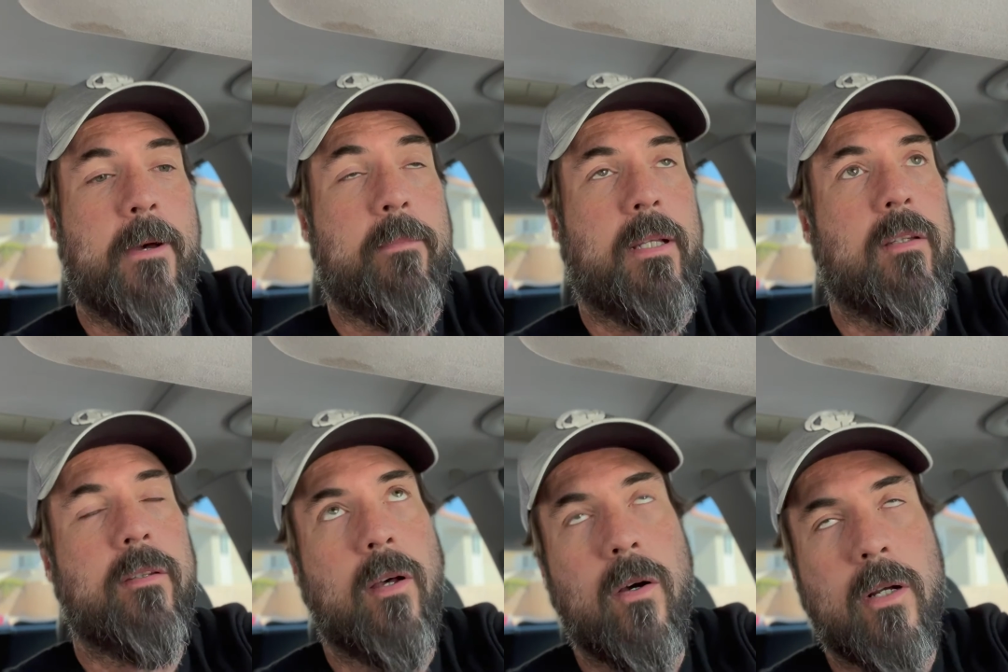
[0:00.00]
I've been
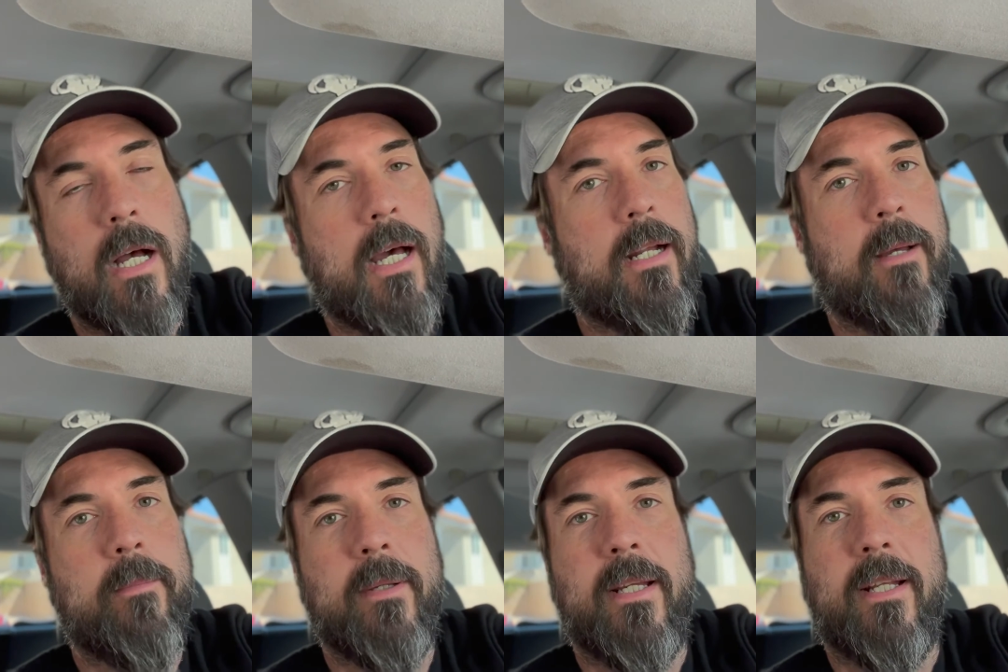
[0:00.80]
so caught up
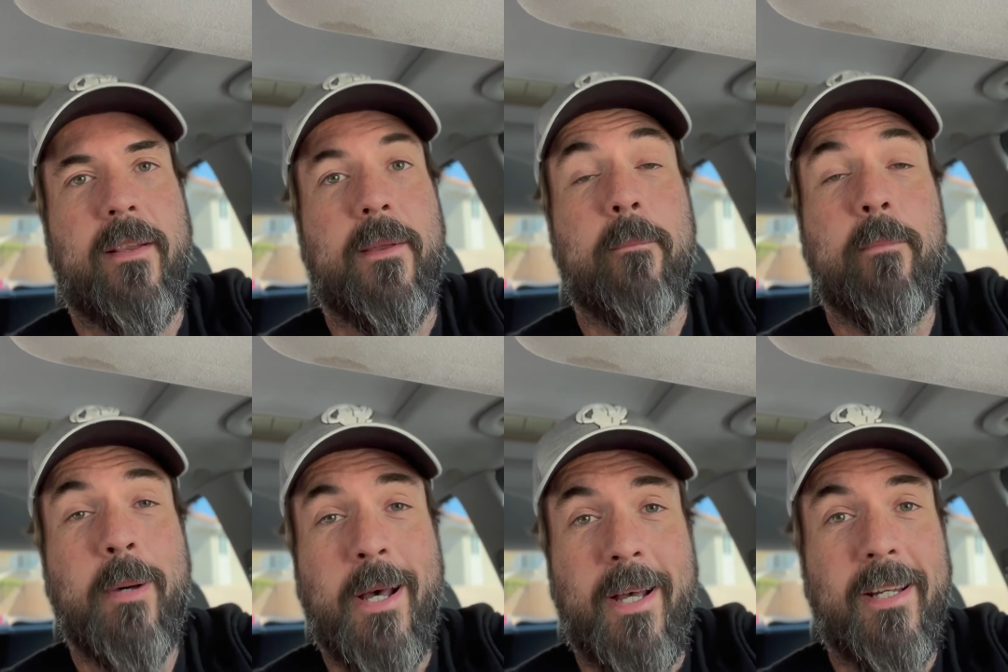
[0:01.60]
in the
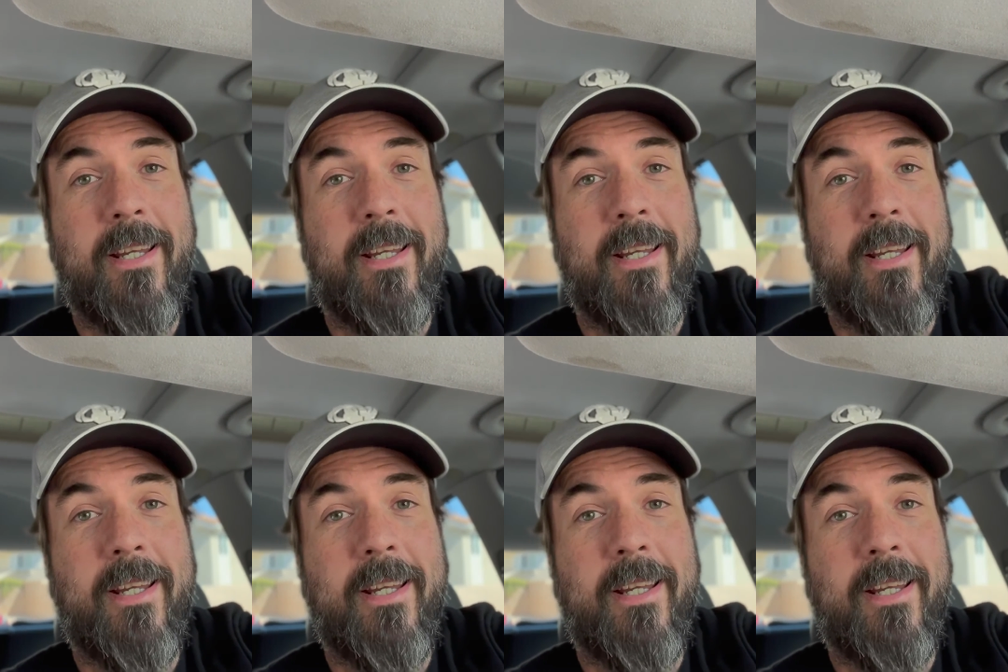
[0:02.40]
bug